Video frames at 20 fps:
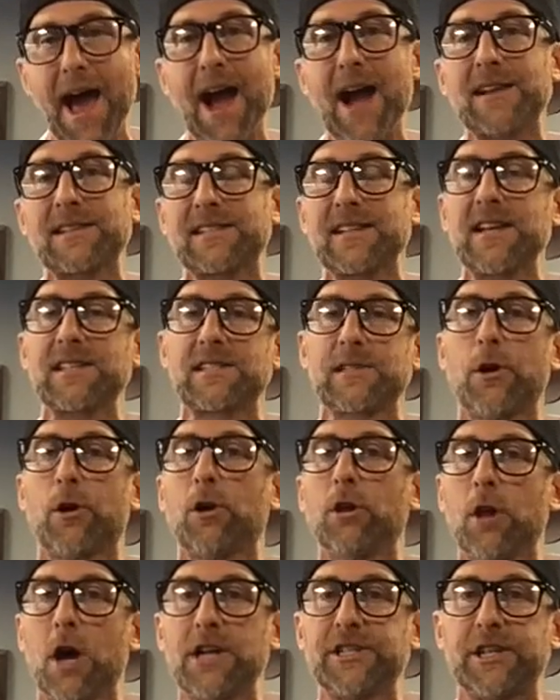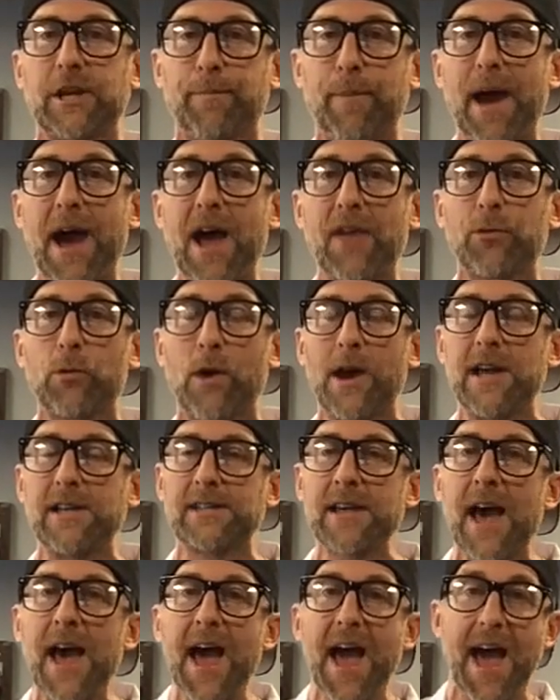access neurologic
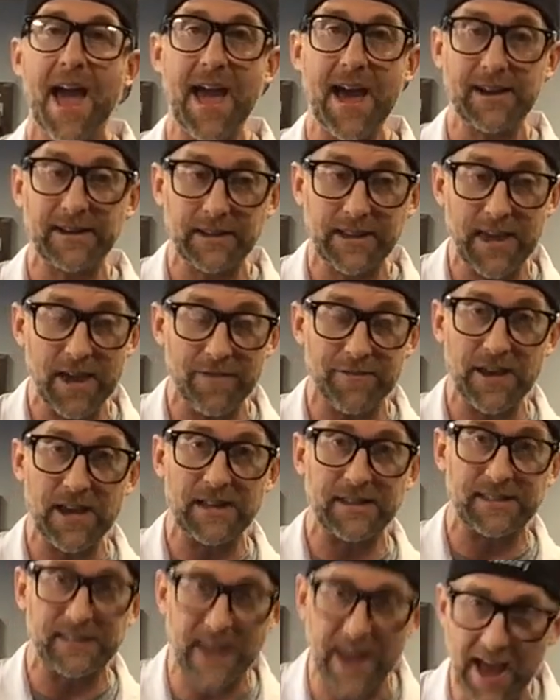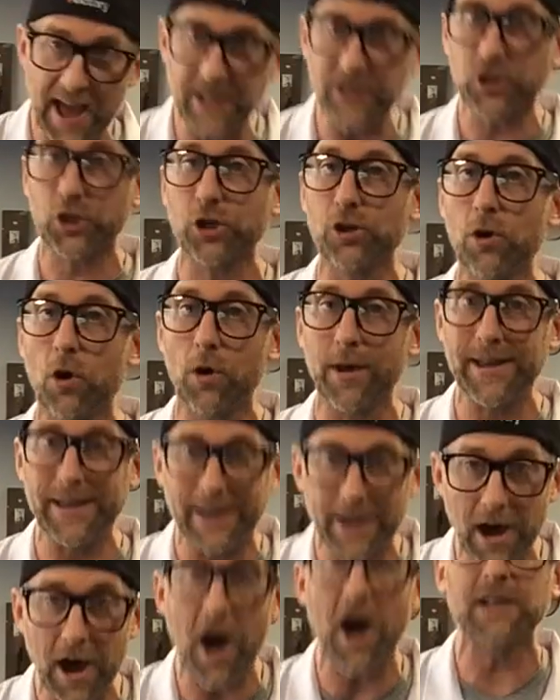pathways and give intentional
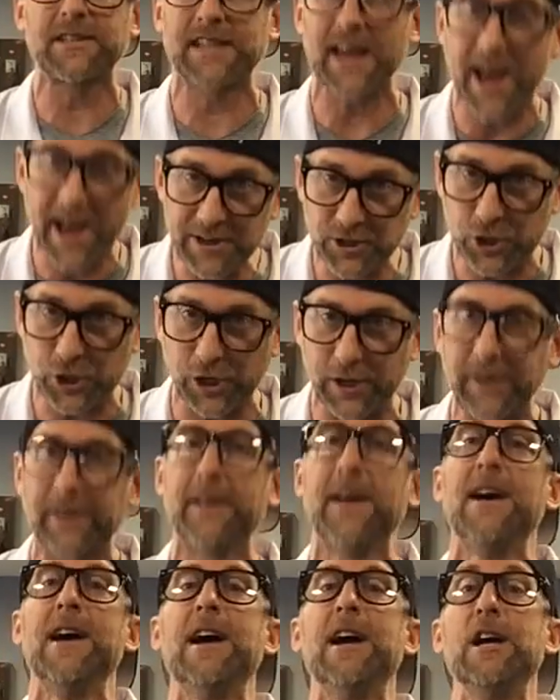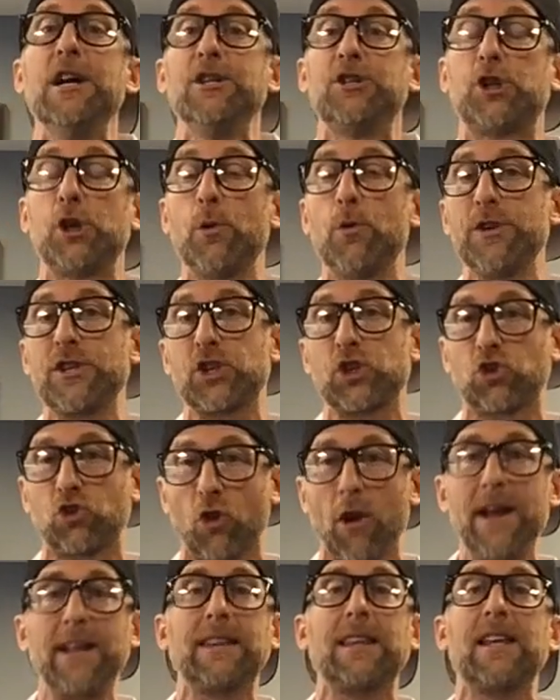attention to
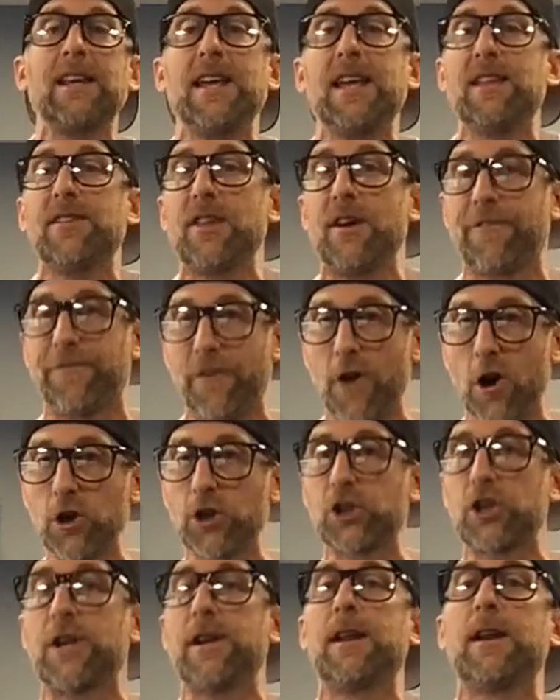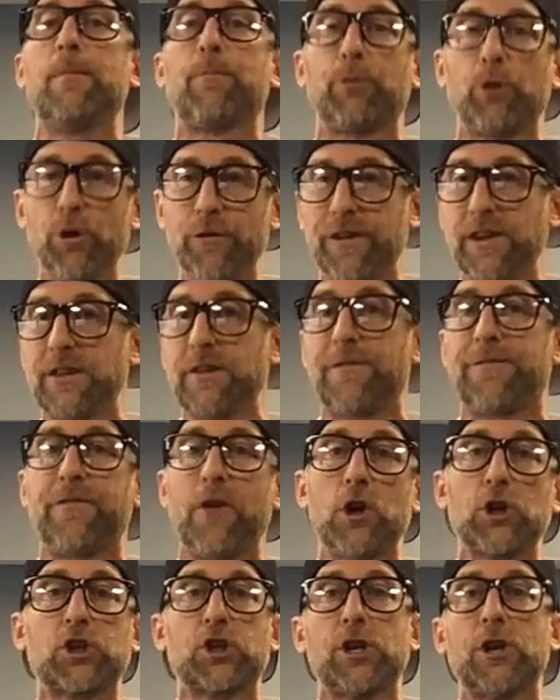strengthening the function and improving the
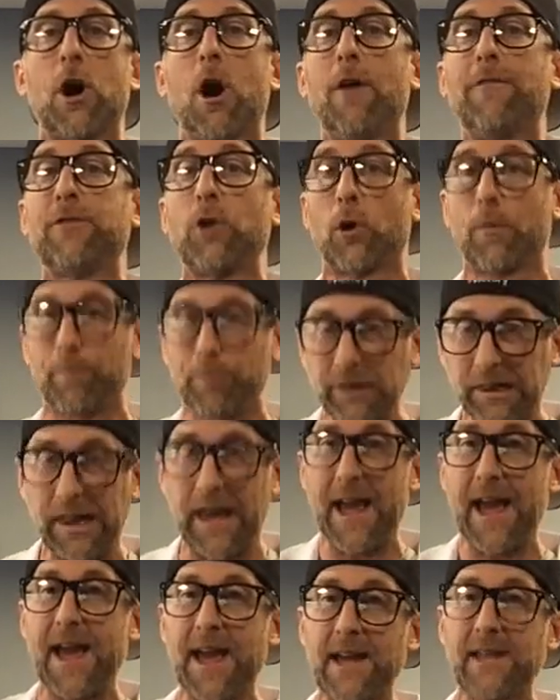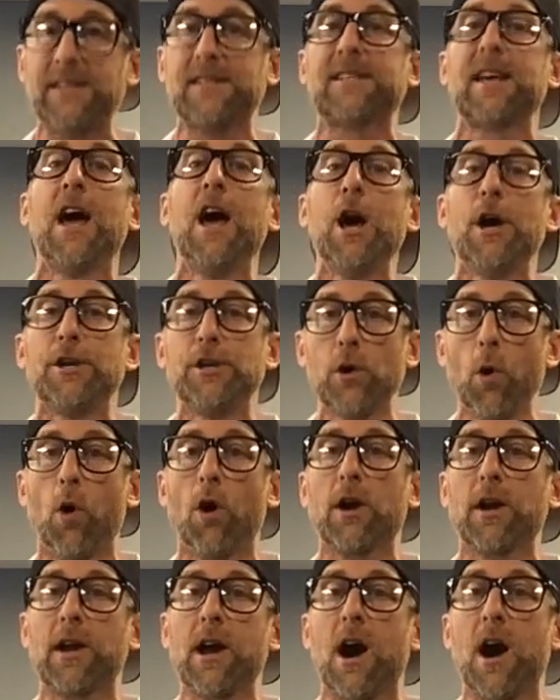function of your blades,
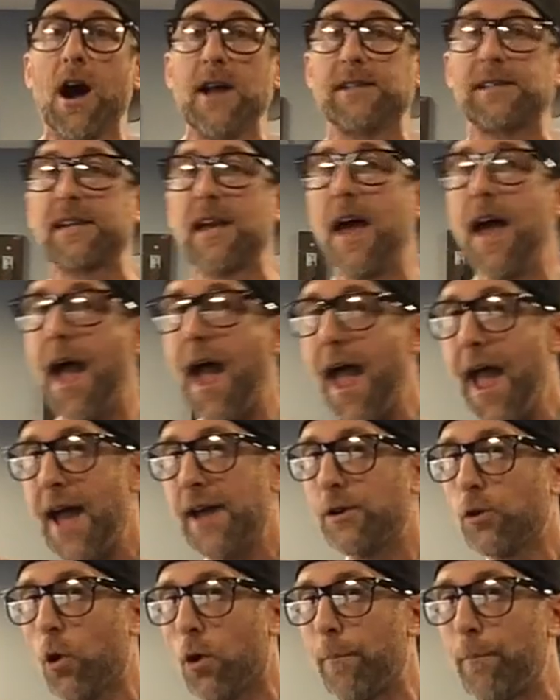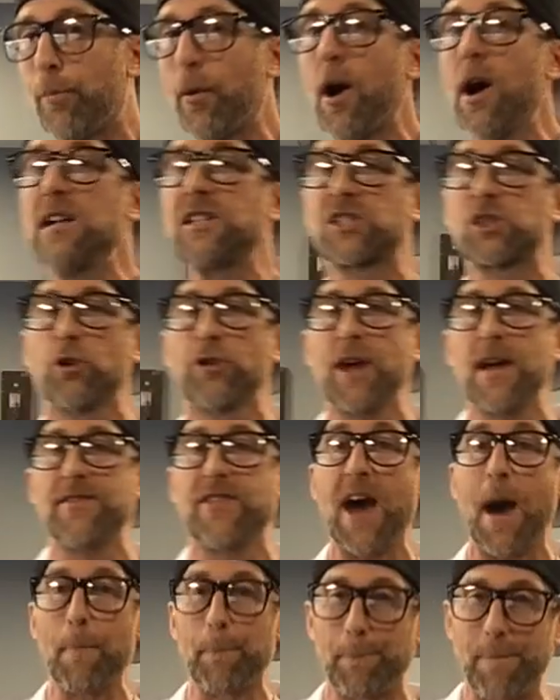your guts, and your butt so that
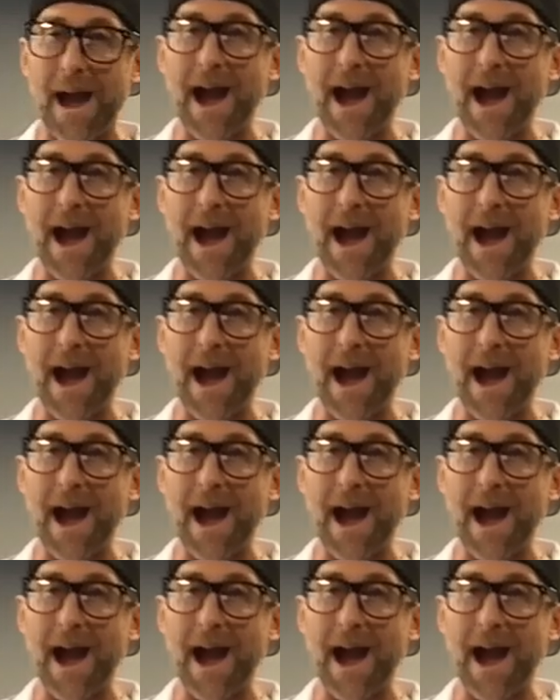that